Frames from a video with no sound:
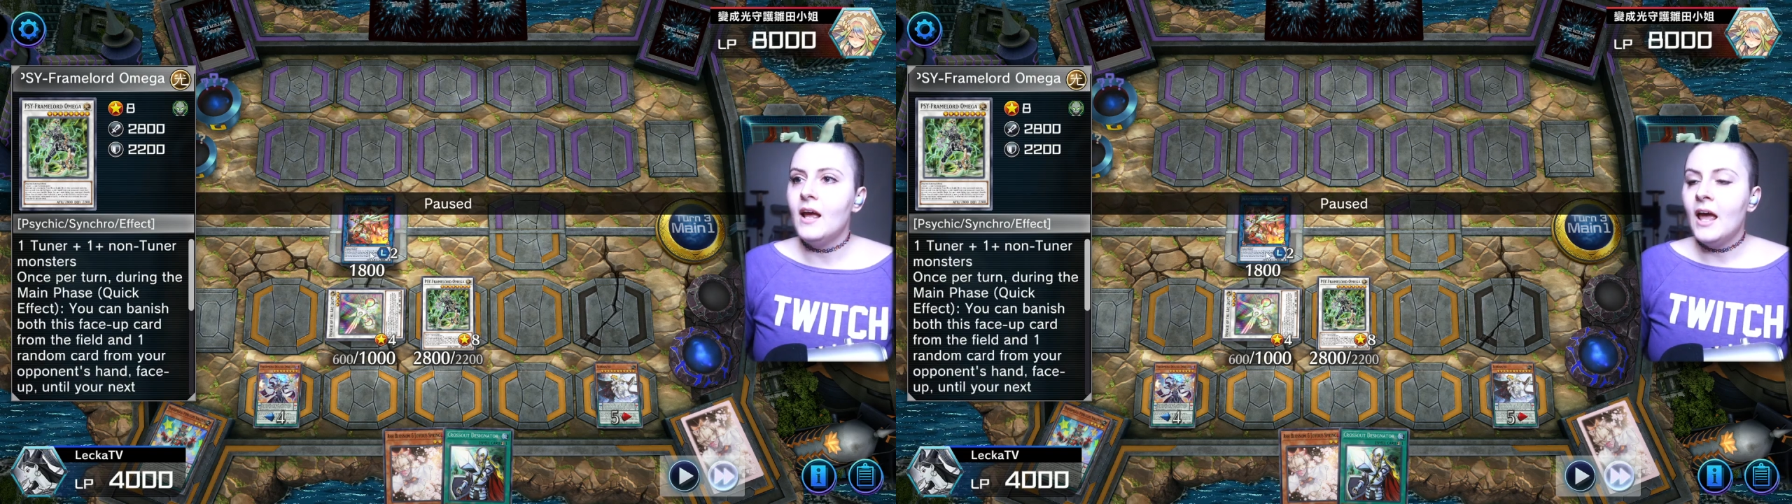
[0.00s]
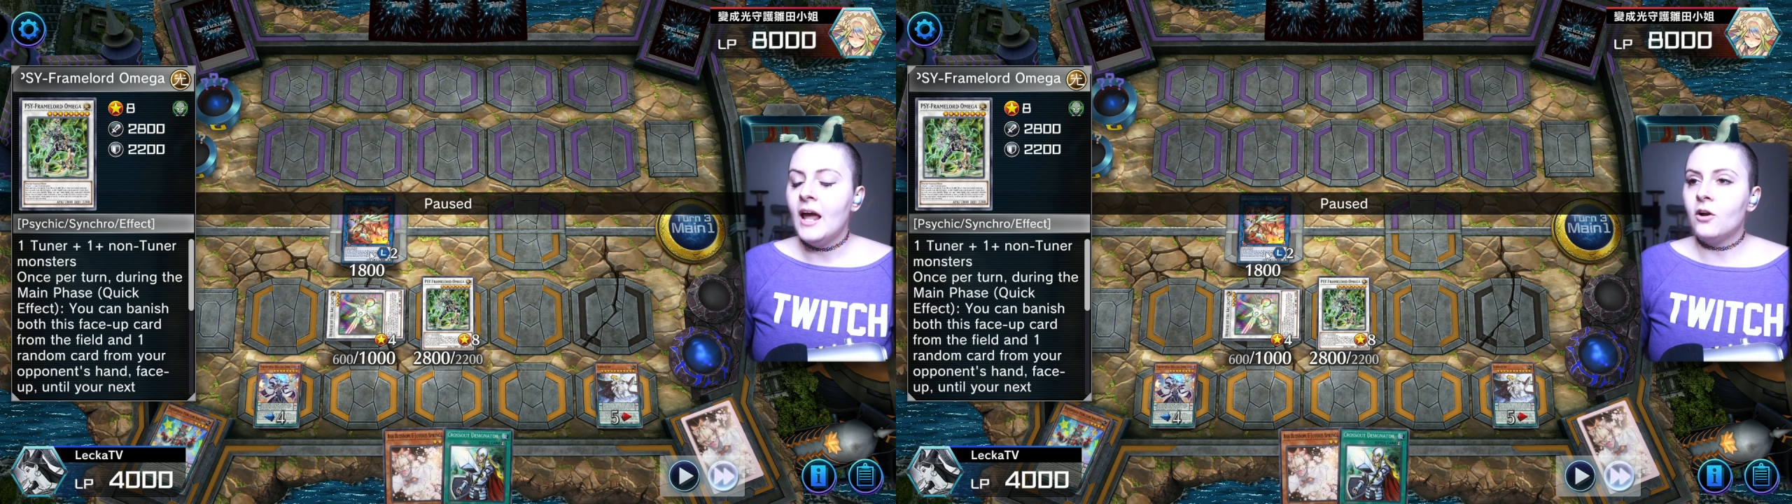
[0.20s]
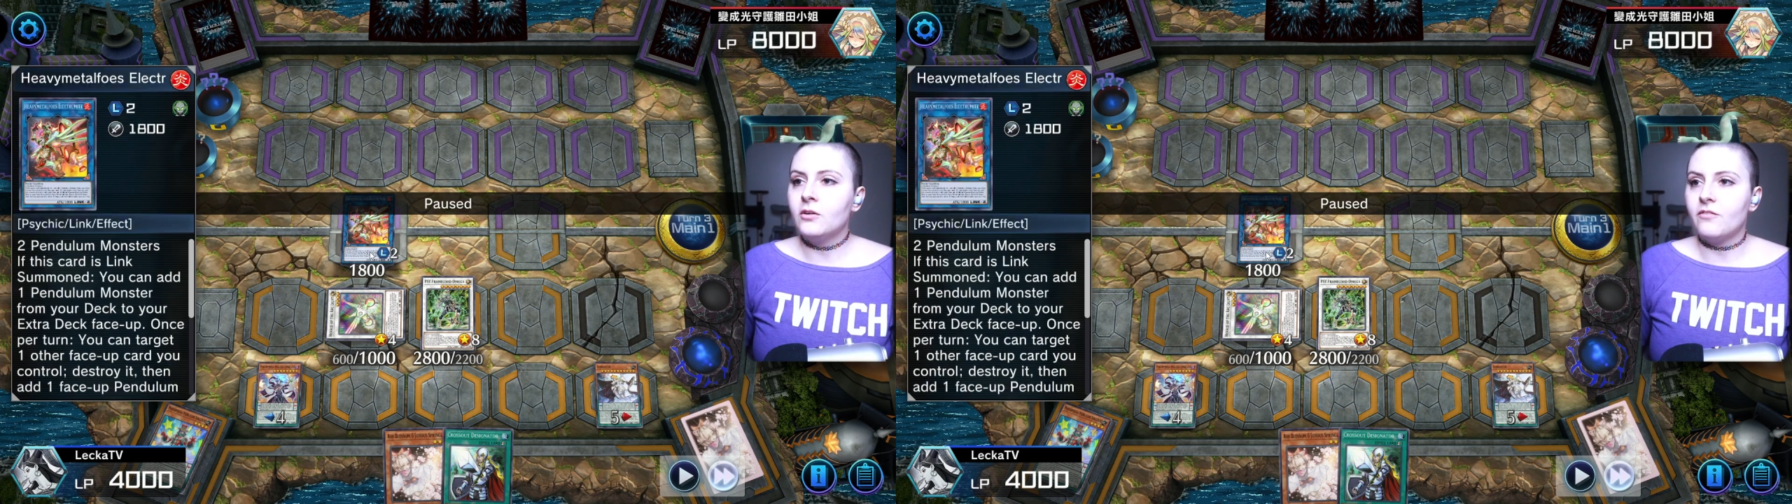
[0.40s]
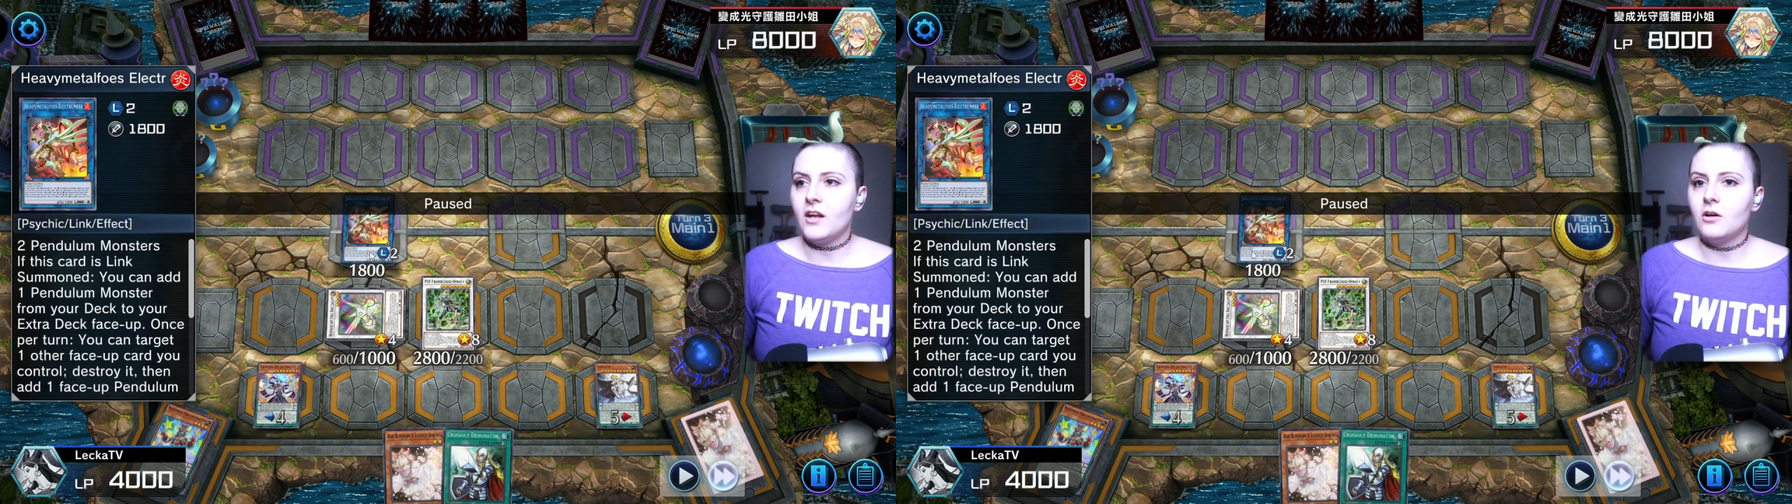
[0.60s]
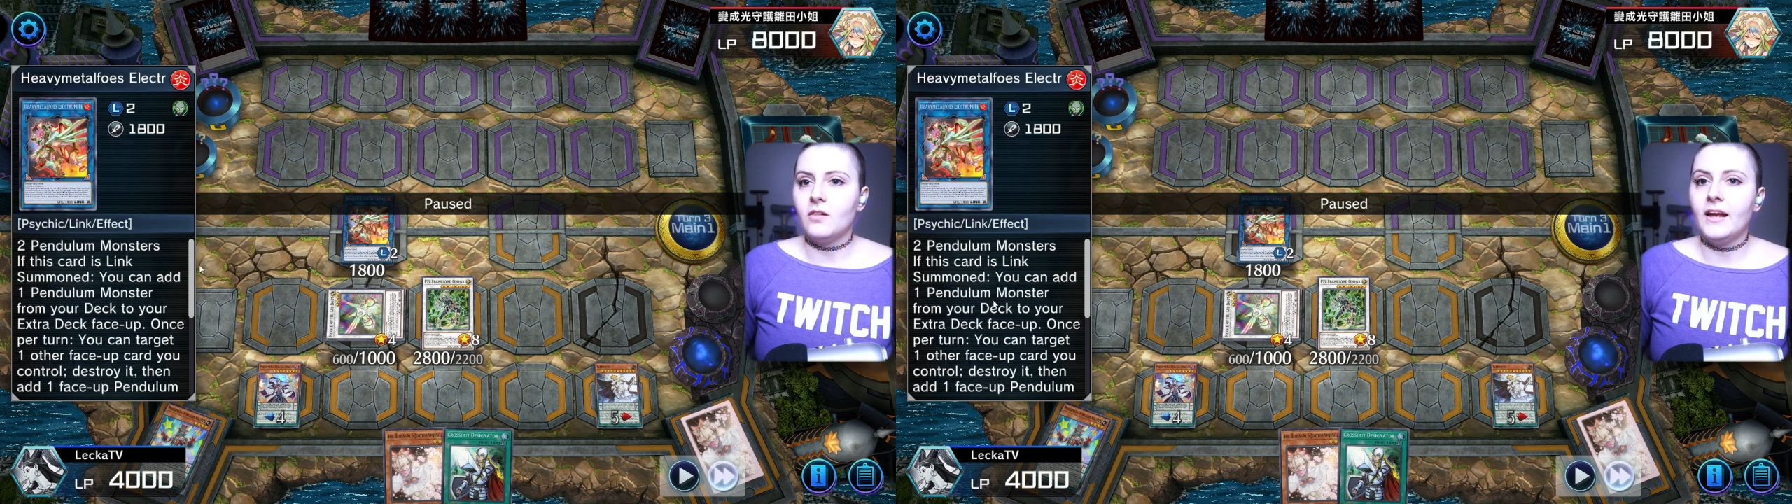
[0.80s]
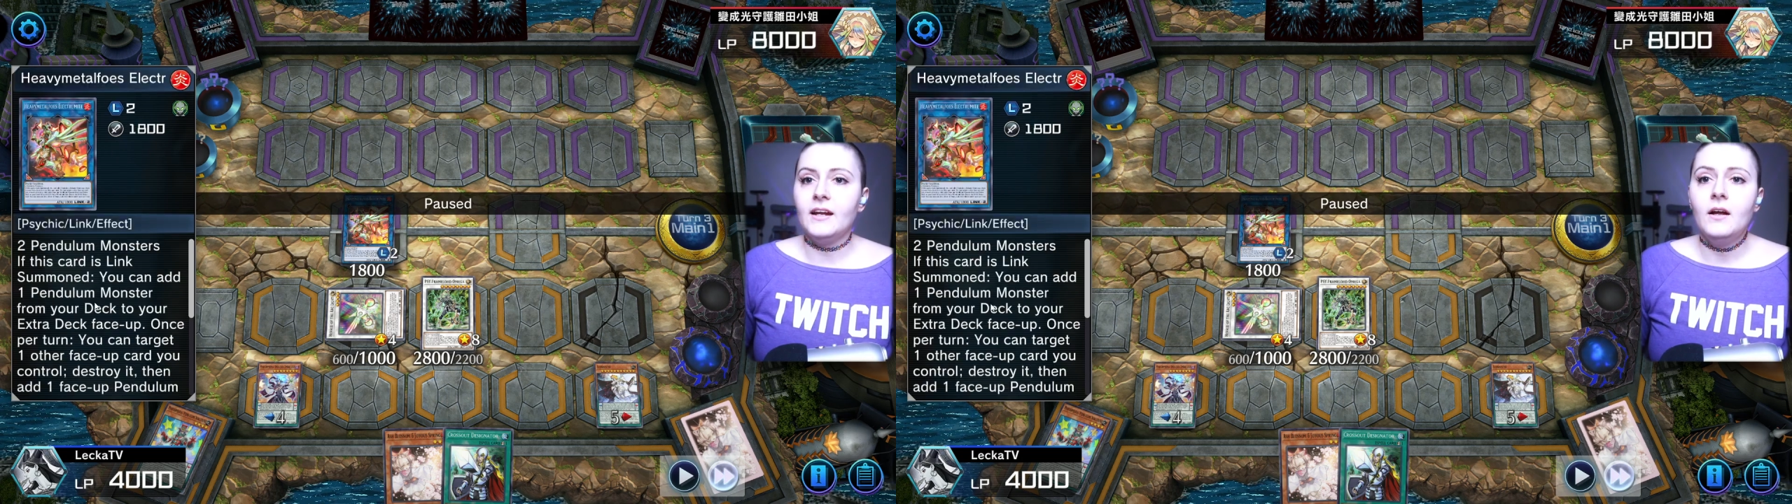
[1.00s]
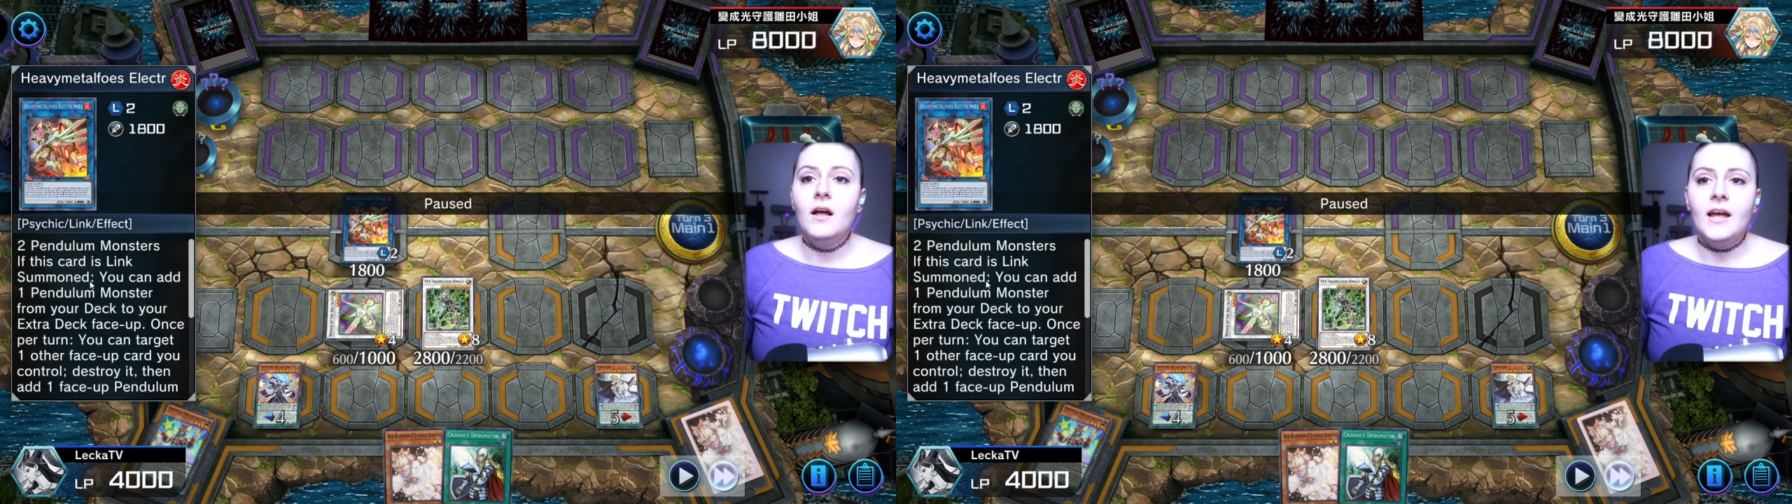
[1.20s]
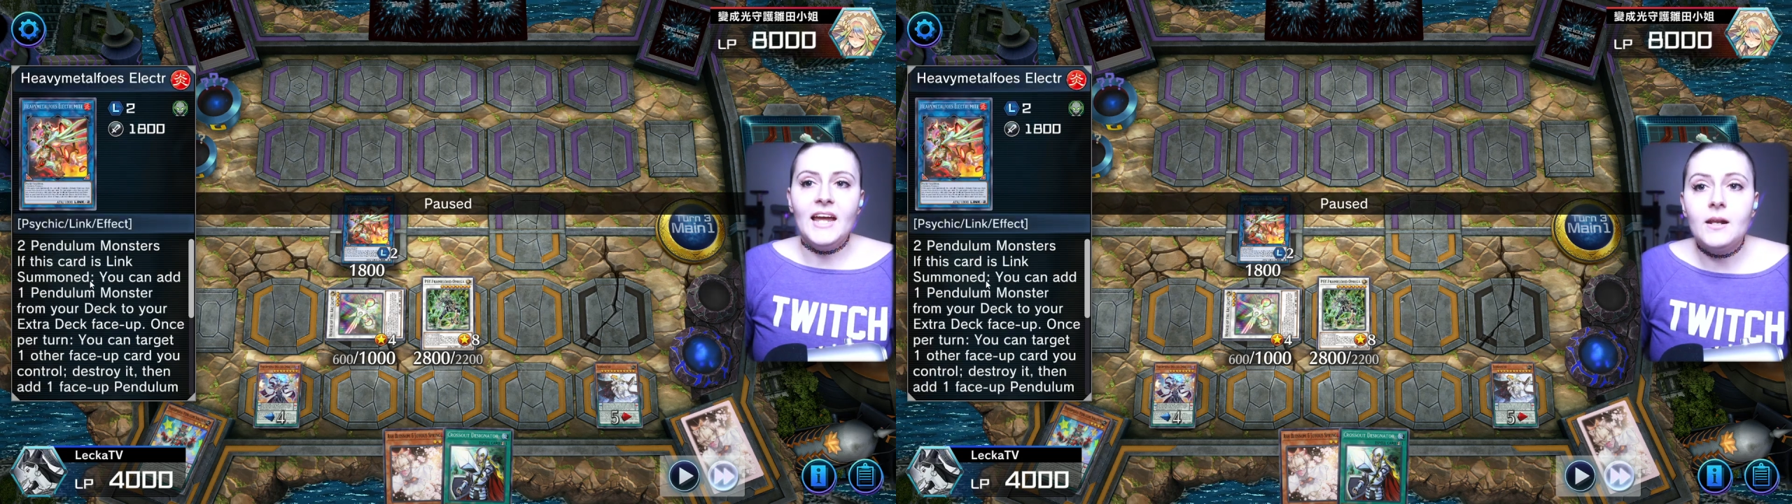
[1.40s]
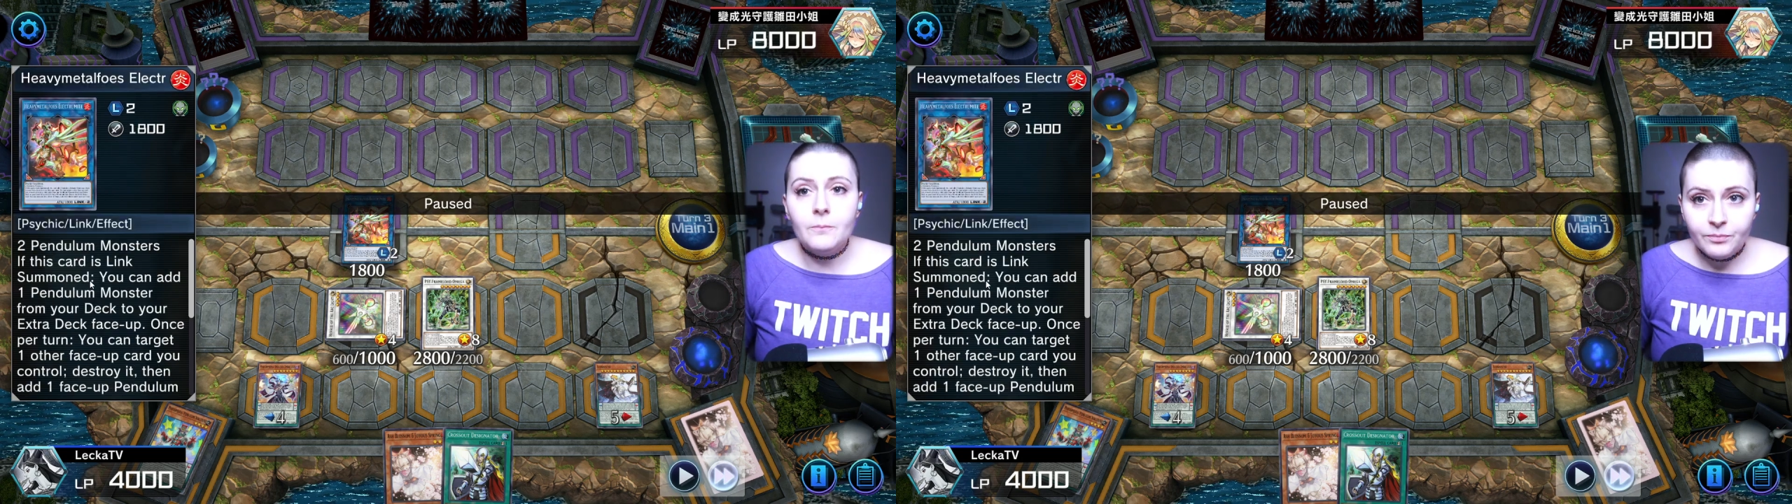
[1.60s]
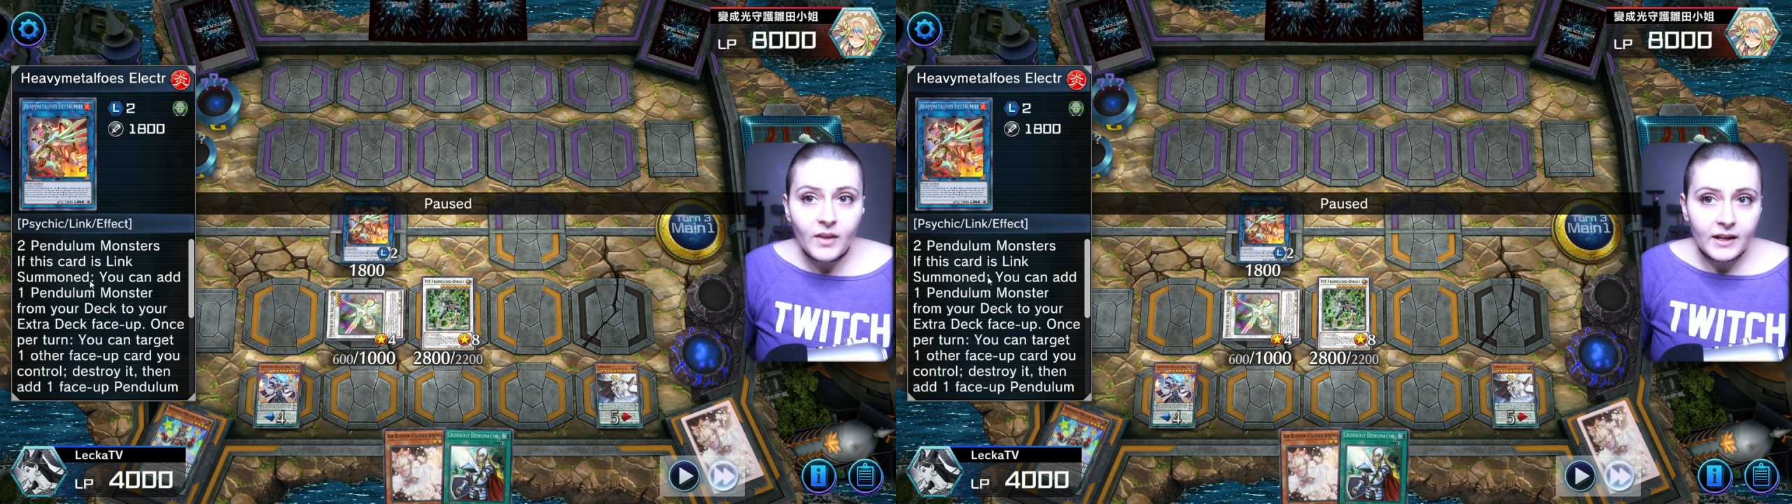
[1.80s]
Herald of the Arclight. And
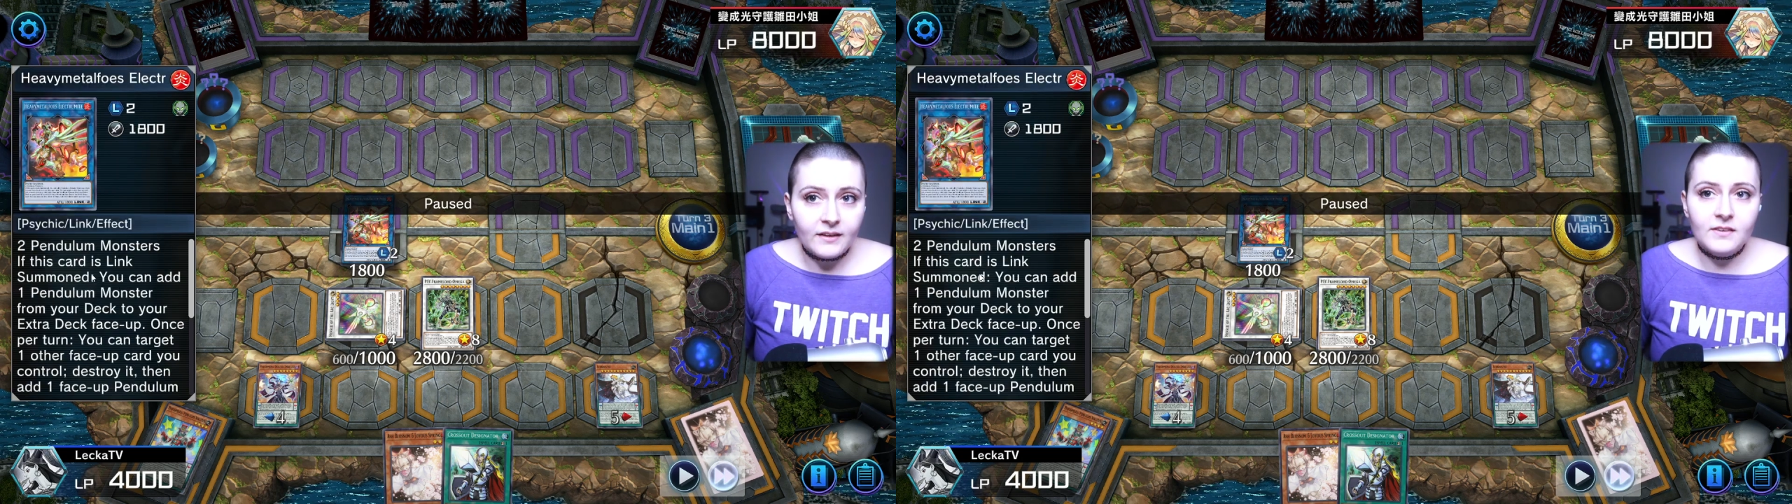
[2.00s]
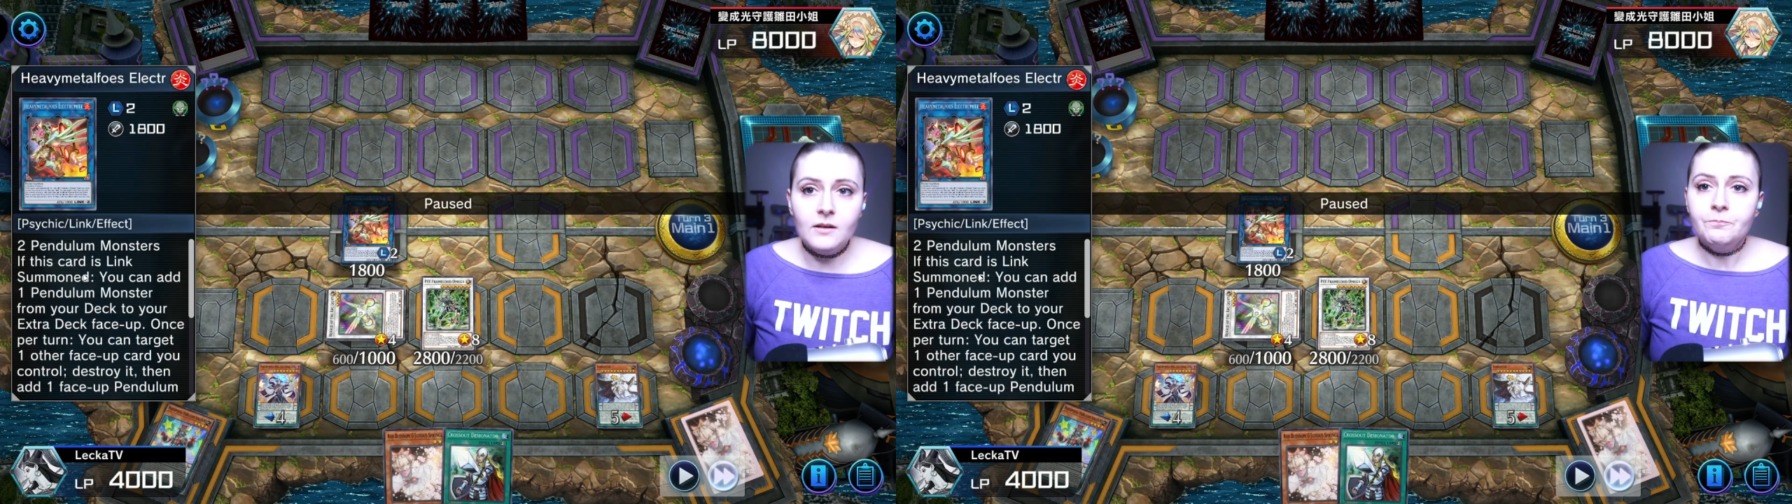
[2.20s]
like I said,